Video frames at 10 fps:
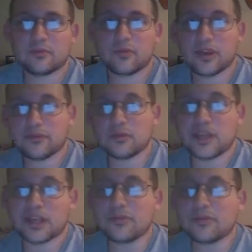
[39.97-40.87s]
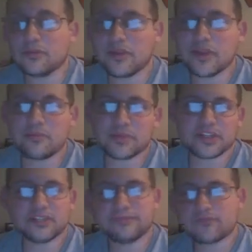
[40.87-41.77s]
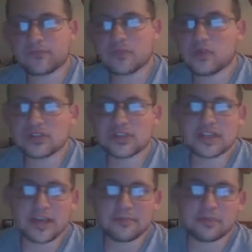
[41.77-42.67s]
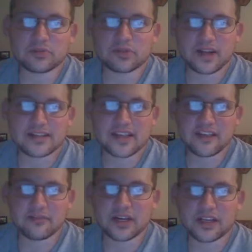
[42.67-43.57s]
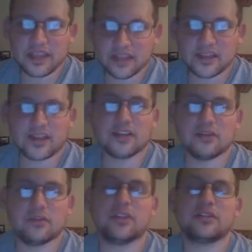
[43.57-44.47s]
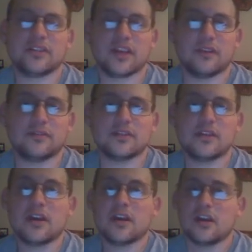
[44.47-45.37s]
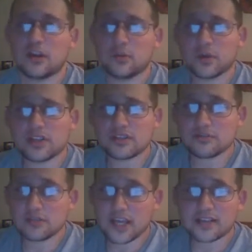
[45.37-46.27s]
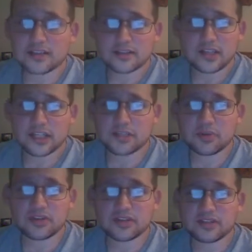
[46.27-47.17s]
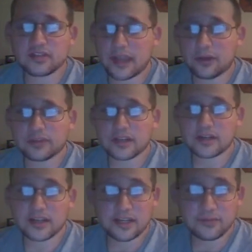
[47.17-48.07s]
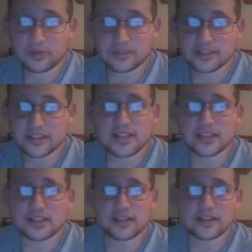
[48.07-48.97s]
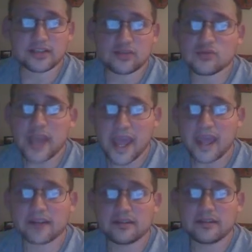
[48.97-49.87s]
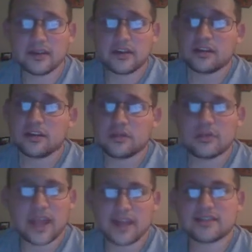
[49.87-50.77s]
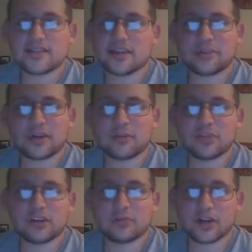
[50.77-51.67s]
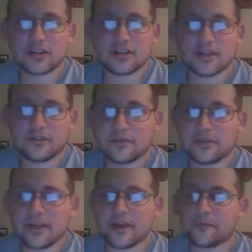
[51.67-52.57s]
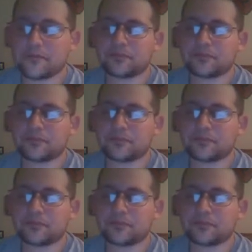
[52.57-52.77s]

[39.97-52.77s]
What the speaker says: if you get it through them, but most of the time people trying to save money thinking they can do it themselves. Which, yes, each person out there, any person listening to this, you can. You can set up your computer by yourself. Now,